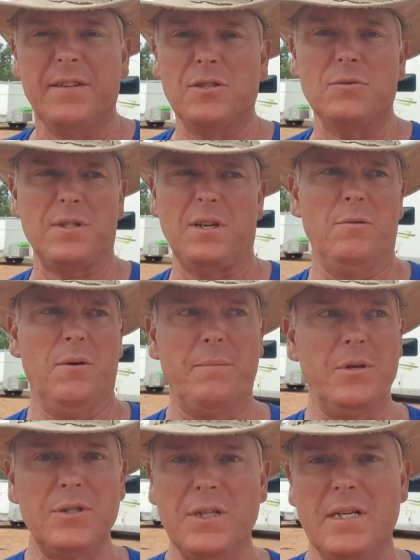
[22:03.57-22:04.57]
There's also a
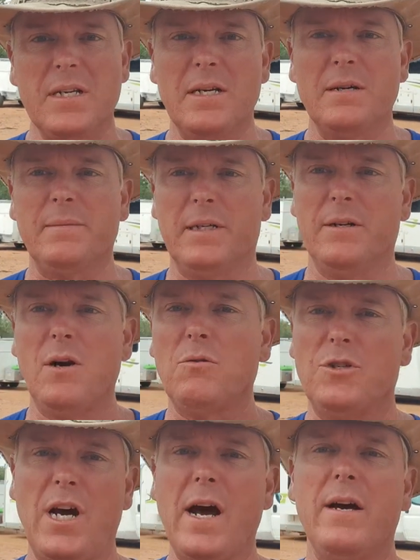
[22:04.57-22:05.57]
museum and an
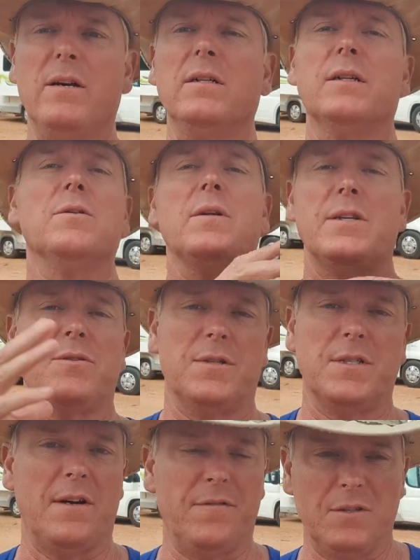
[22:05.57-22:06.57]
old jail and all that sort
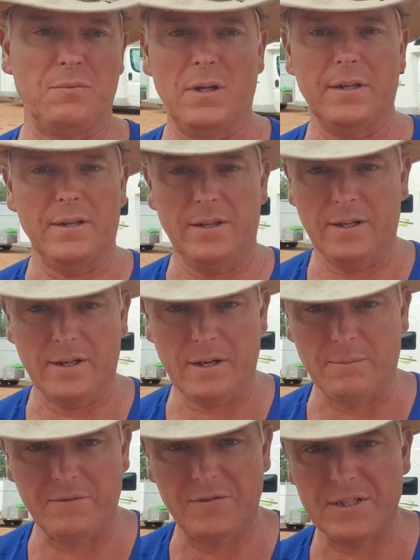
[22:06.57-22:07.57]
of stuff as well that you can
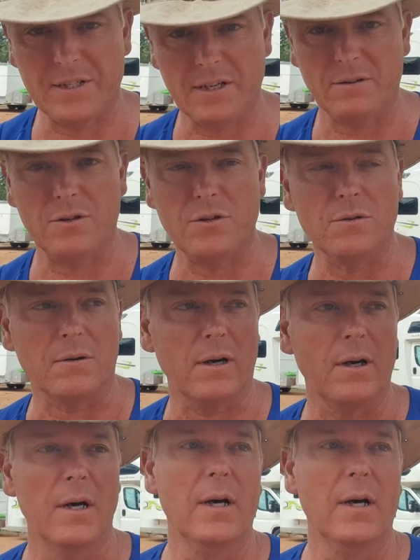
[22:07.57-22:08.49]
come and visit here in York.